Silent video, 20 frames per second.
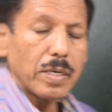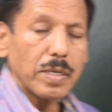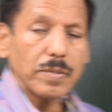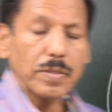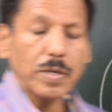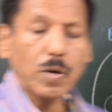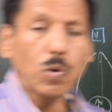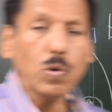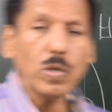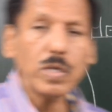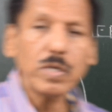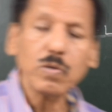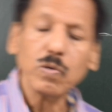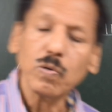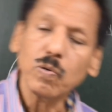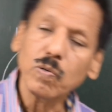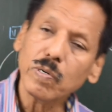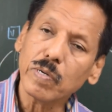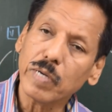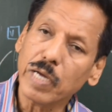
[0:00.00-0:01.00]
The golden
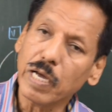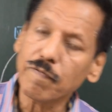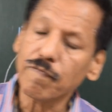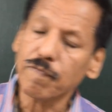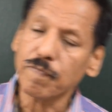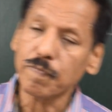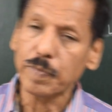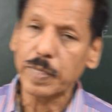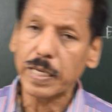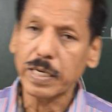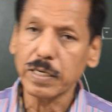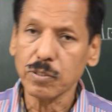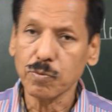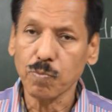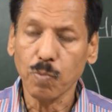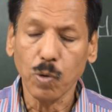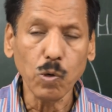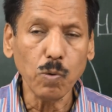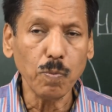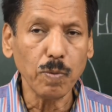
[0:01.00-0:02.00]
rule, if there is
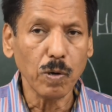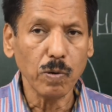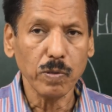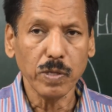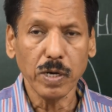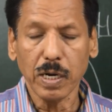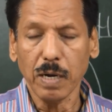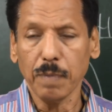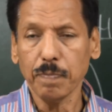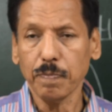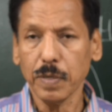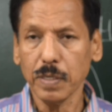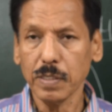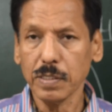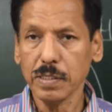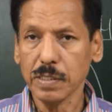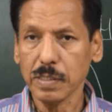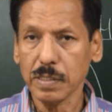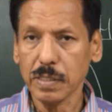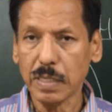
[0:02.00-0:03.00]
blue below the
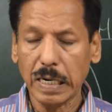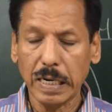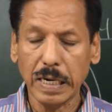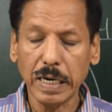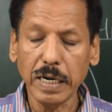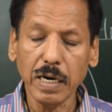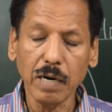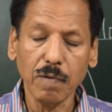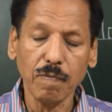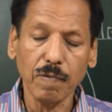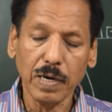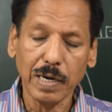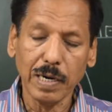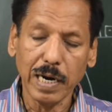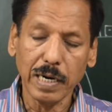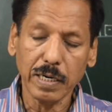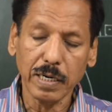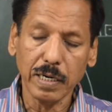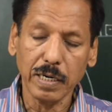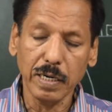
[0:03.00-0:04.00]
compass, needle will
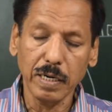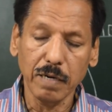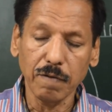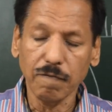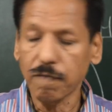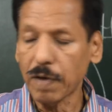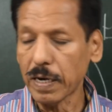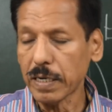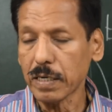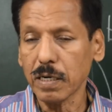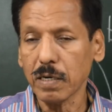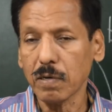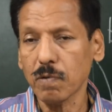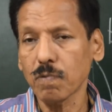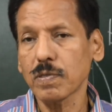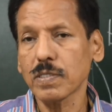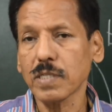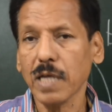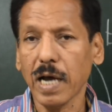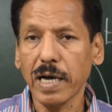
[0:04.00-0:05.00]
get deflected
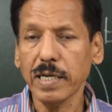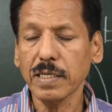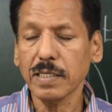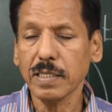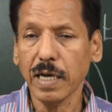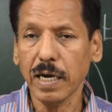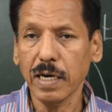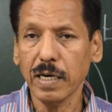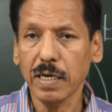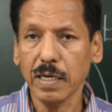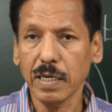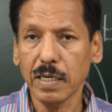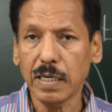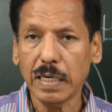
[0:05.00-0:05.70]
towards the high side